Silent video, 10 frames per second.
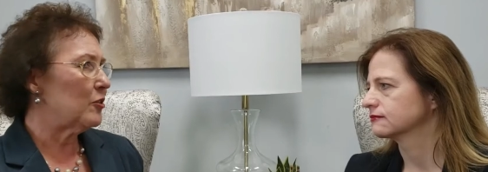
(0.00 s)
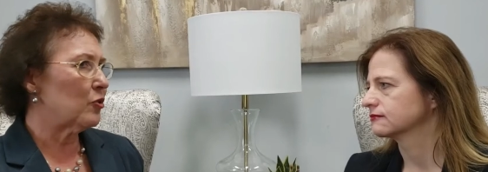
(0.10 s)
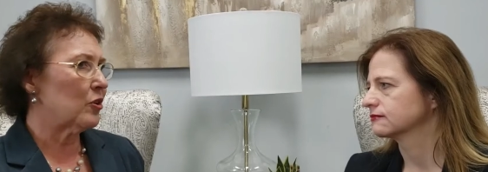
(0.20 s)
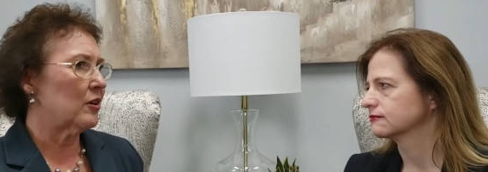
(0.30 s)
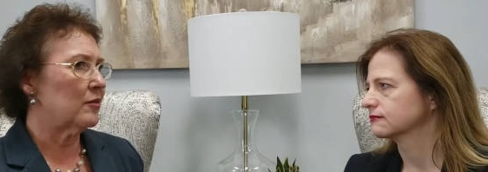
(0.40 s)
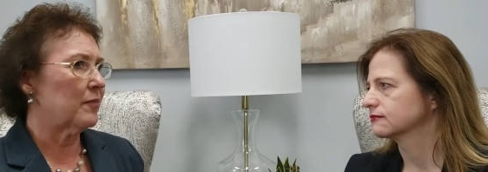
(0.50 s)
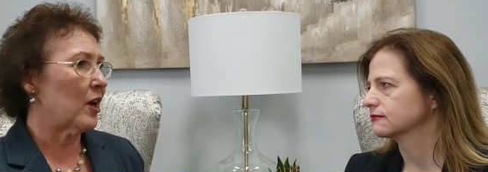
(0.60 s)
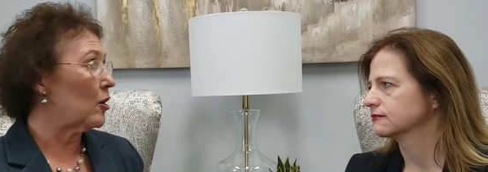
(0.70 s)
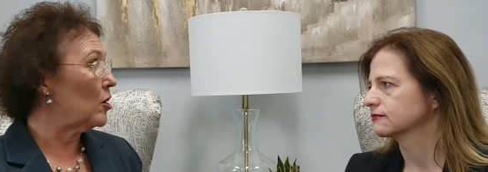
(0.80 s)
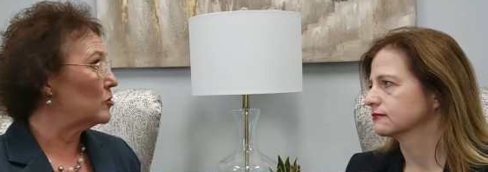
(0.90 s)
Speaker 1: you for a,
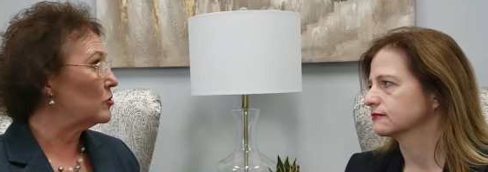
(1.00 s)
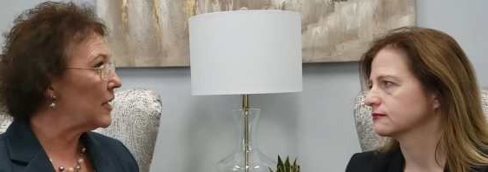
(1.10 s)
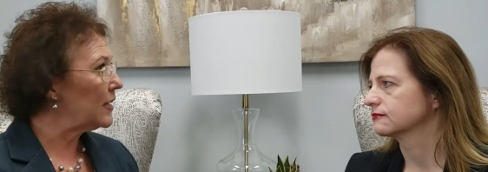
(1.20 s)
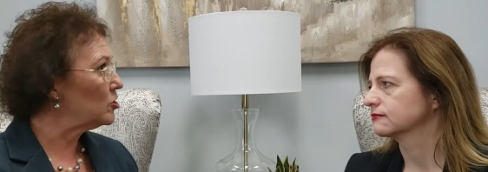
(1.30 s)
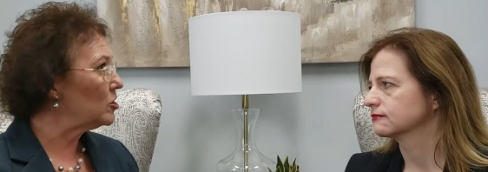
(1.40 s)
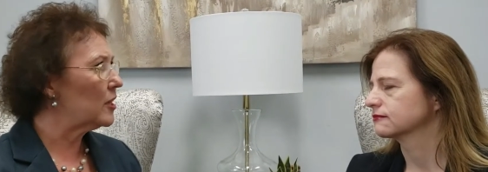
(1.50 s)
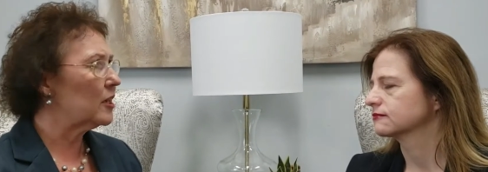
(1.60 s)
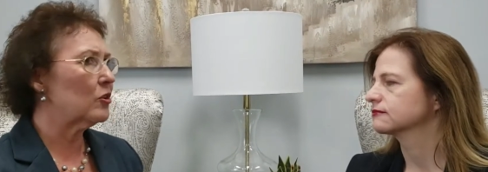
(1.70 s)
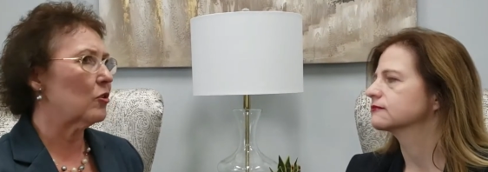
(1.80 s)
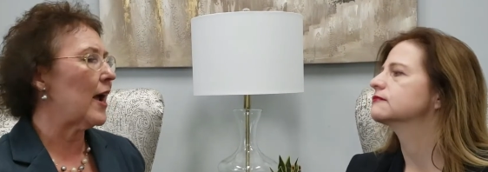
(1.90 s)
a
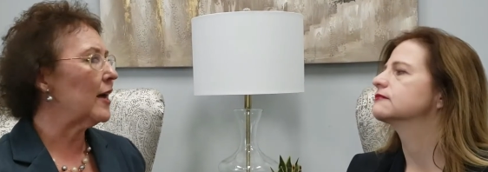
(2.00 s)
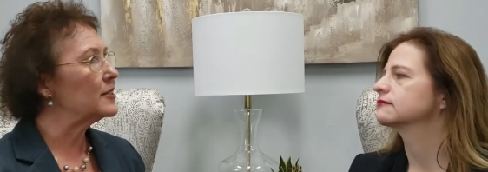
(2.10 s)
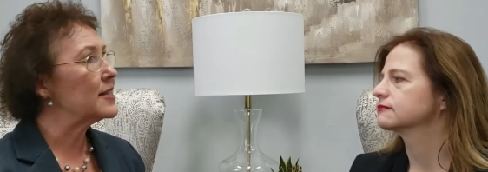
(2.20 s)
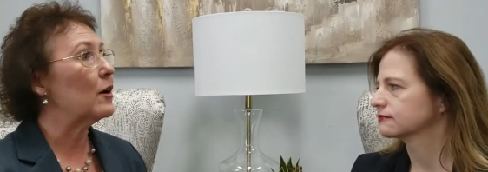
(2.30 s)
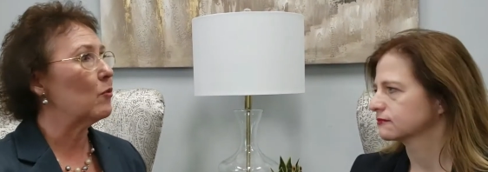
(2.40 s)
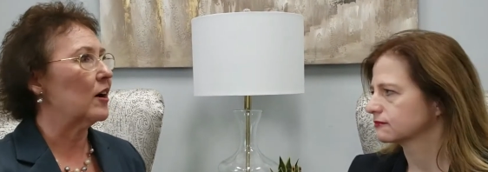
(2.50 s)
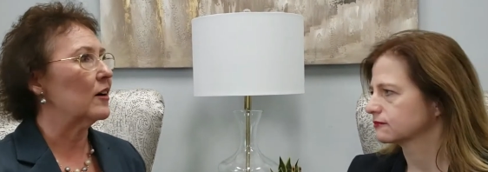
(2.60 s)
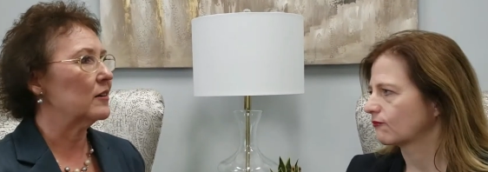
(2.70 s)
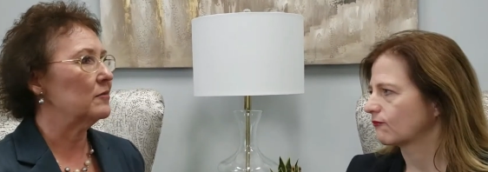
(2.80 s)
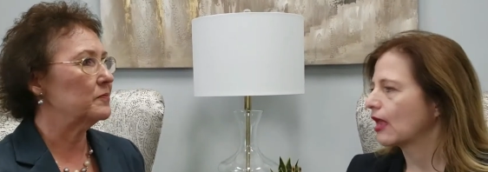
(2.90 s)
consultation, or how does that
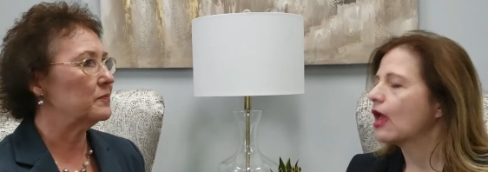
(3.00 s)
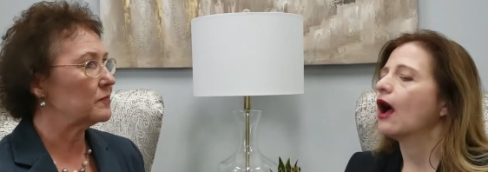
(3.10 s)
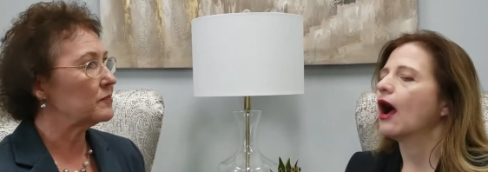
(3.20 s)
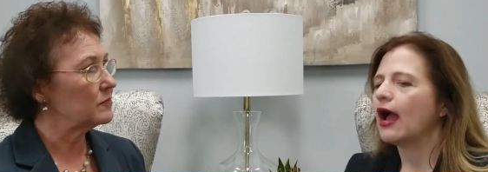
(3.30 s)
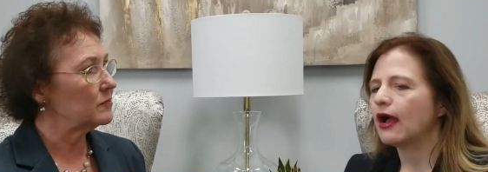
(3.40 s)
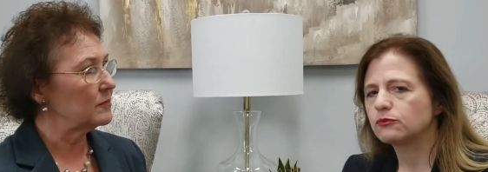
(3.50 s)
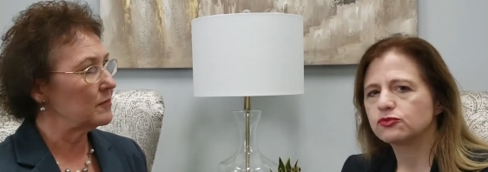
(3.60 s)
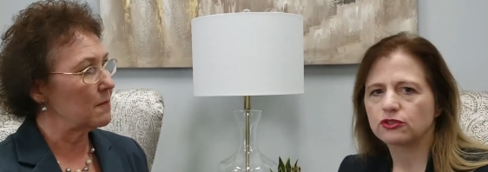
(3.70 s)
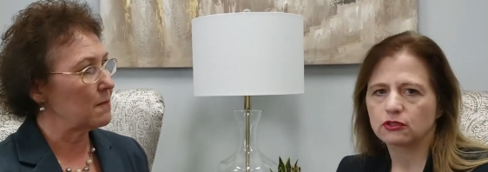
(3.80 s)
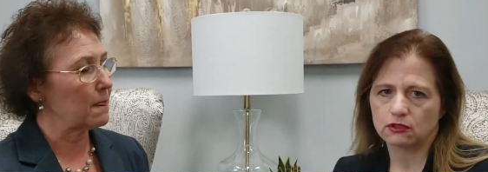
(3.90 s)
work?
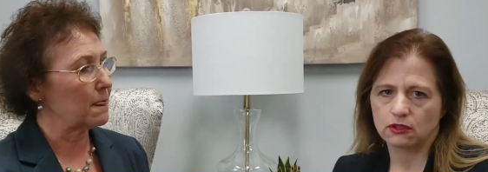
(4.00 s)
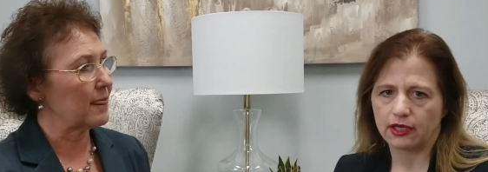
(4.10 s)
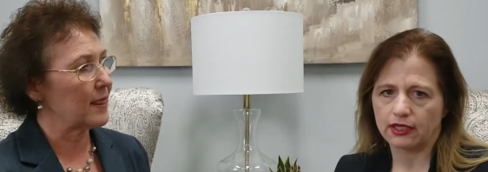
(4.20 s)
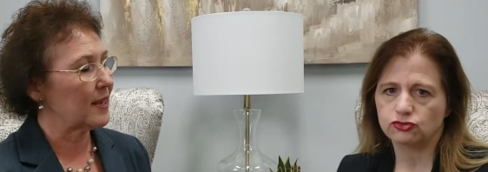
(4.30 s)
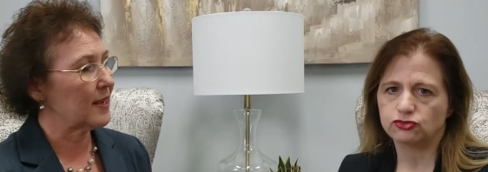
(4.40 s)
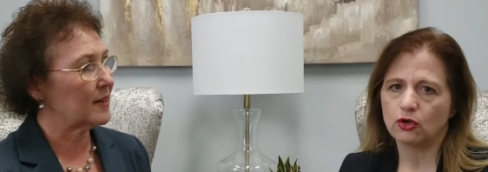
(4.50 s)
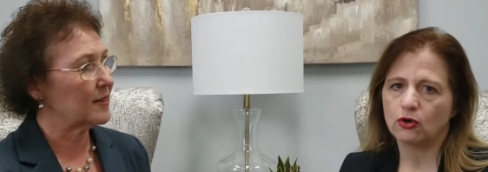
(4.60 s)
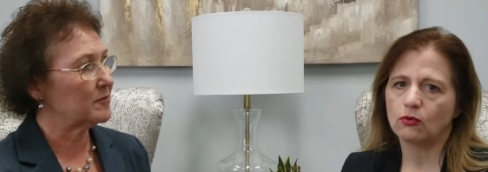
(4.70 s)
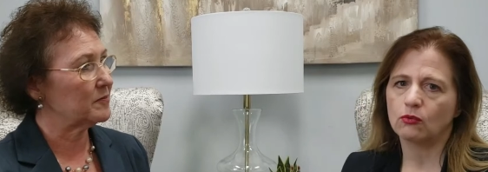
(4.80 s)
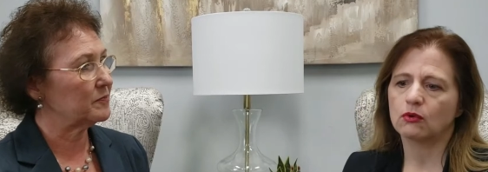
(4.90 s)
Speaker 2: Absolutely.
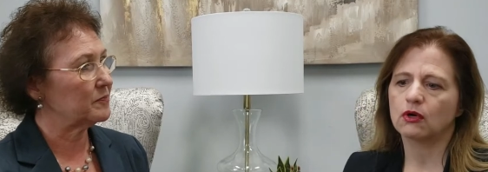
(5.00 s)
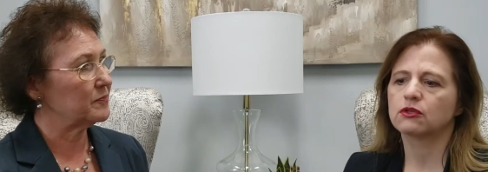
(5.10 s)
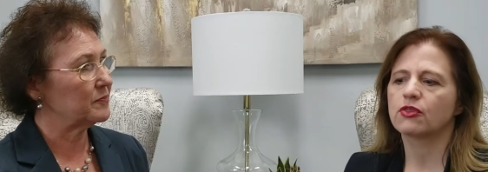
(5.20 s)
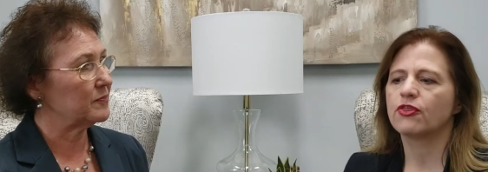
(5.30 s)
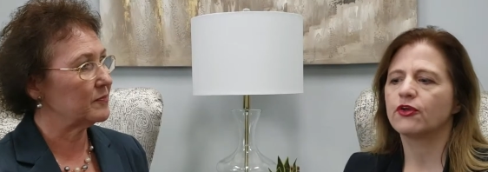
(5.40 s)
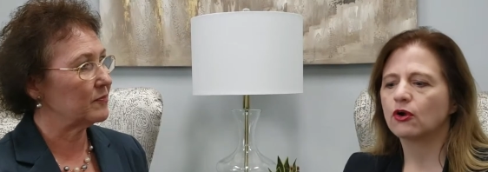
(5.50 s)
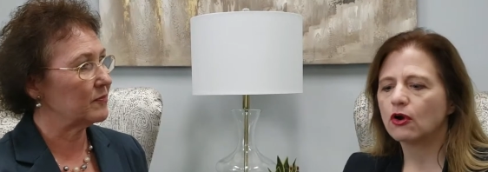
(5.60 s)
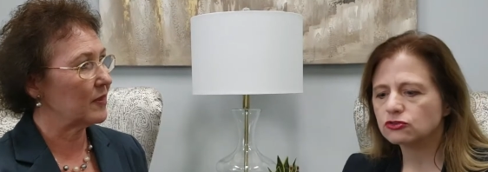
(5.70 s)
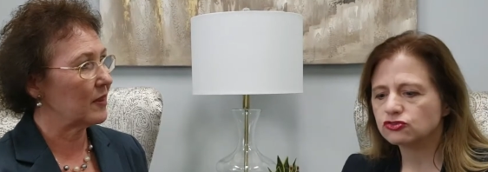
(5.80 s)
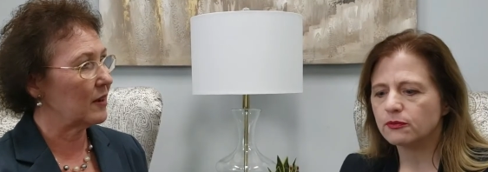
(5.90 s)
So there
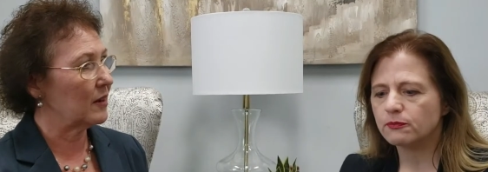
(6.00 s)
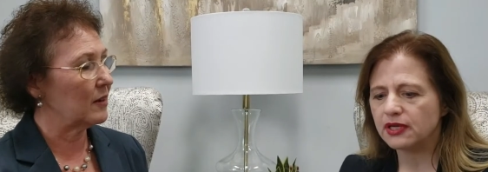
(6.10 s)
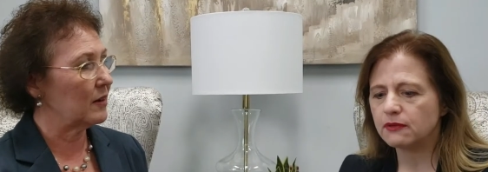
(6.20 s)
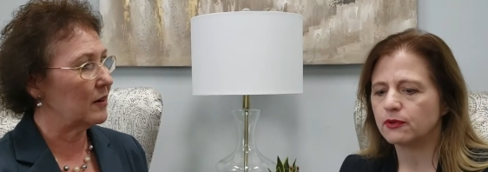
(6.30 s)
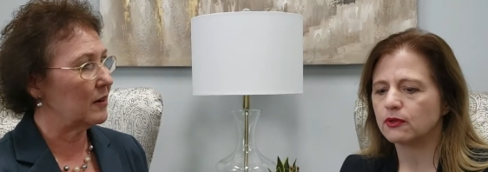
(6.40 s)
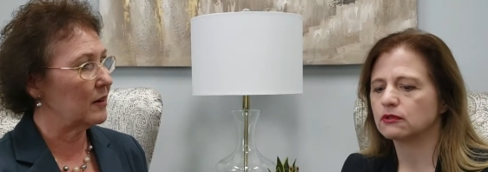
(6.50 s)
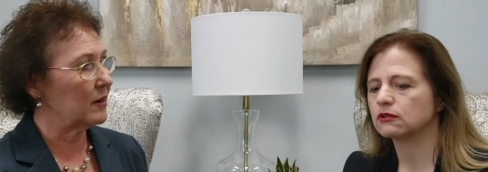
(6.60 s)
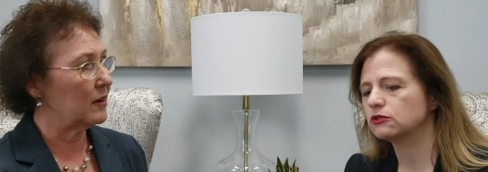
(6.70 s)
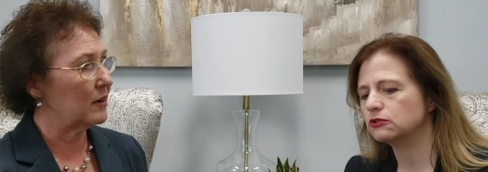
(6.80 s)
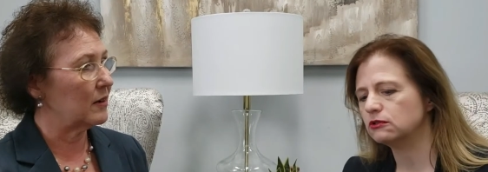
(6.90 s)
are some people
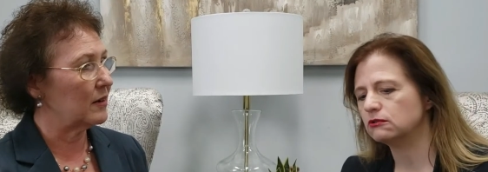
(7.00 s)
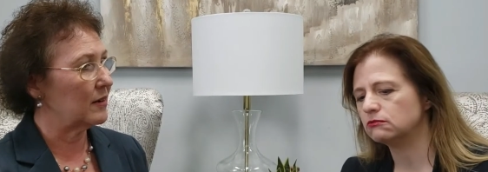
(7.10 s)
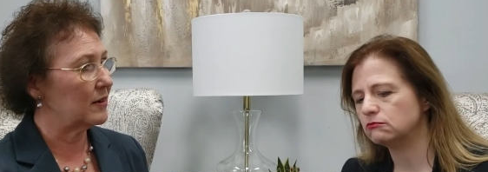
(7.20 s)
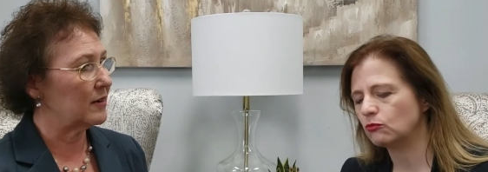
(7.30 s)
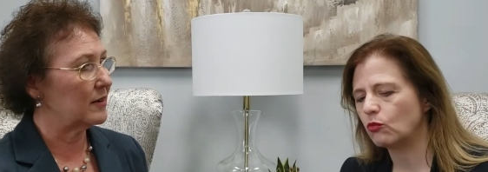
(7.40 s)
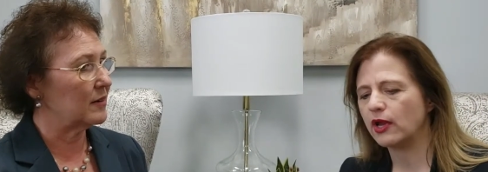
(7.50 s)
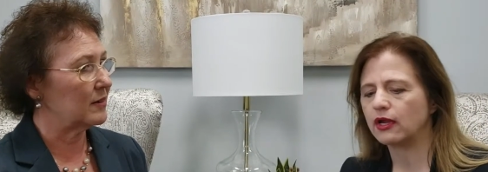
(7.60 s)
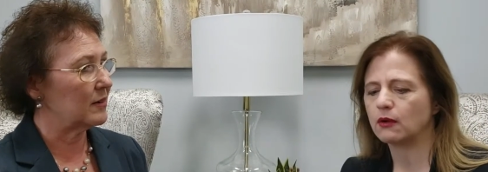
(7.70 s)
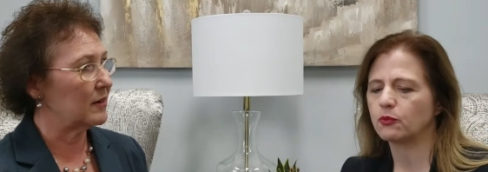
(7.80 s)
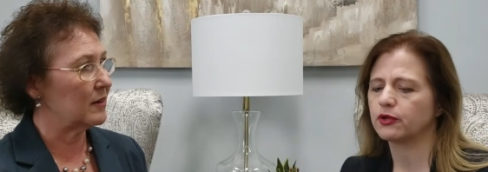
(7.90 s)
who
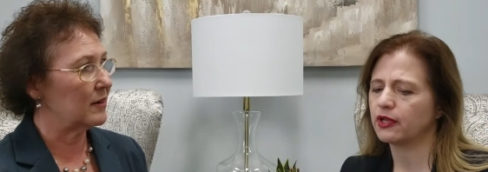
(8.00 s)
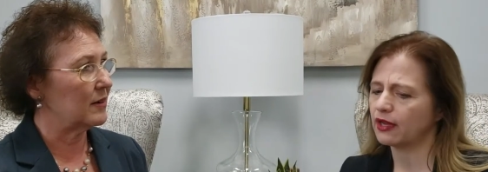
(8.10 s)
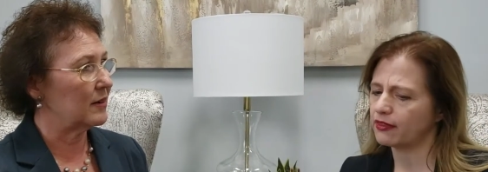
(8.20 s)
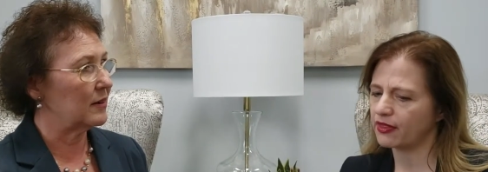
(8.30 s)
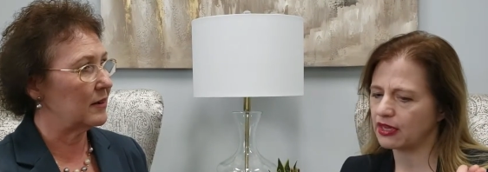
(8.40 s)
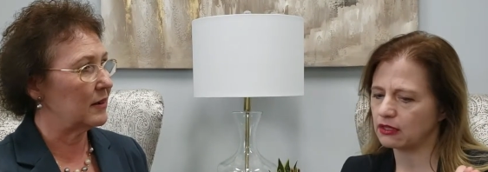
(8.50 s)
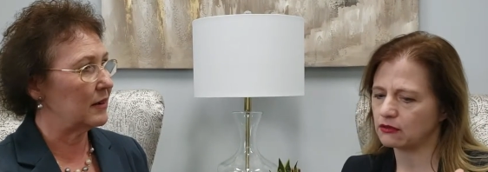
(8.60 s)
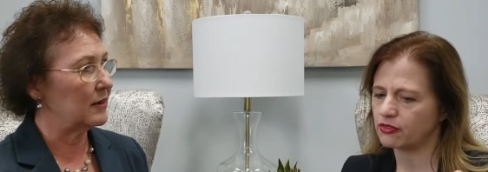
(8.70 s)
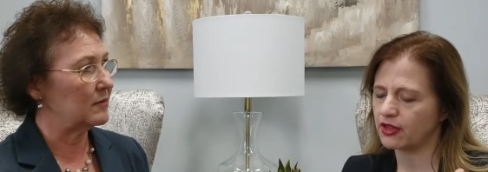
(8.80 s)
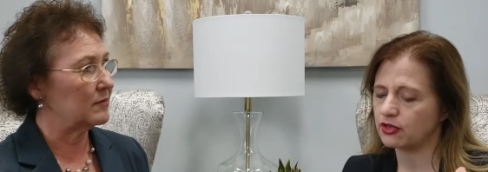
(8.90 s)
wake up one day and they,
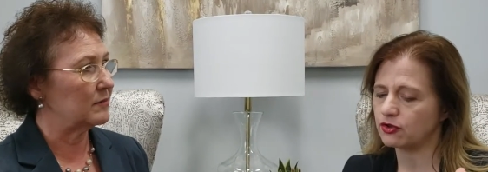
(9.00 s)
they